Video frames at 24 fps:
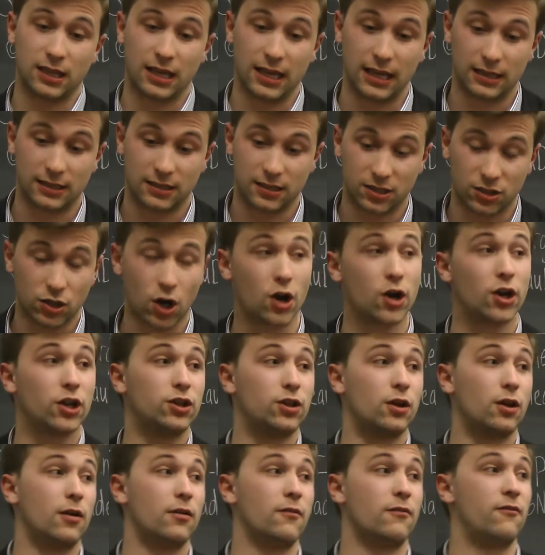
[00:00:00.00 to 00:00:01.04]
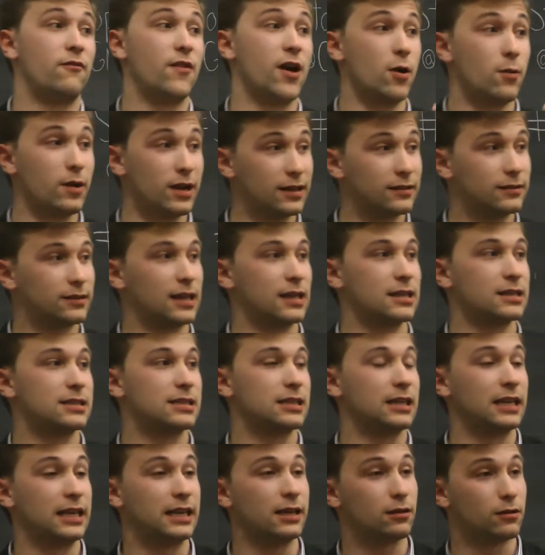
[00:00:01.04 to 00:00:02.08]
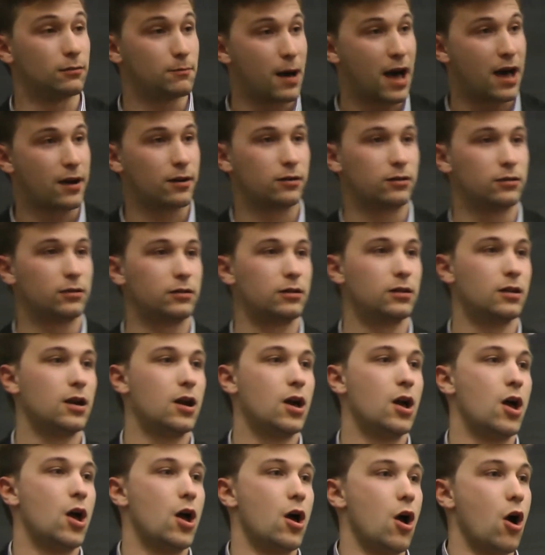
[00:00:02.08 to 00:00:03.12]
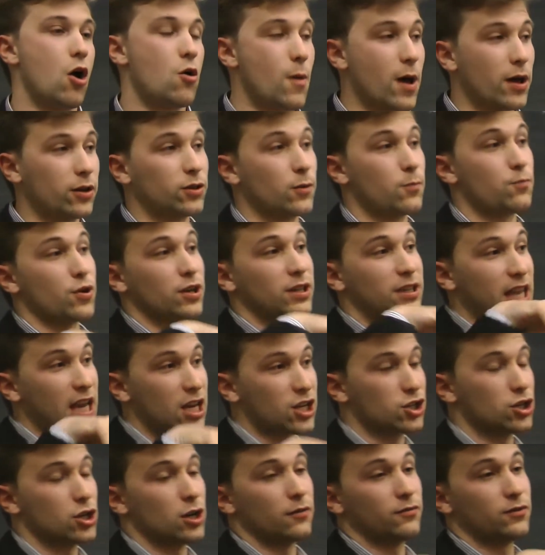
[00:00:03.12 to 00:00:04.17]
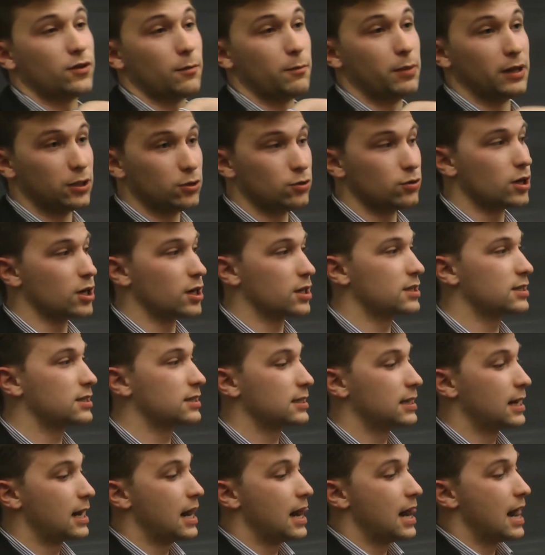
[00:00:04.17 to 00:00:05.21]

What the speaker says: it started a very intense legal battle around the protection of the belugas,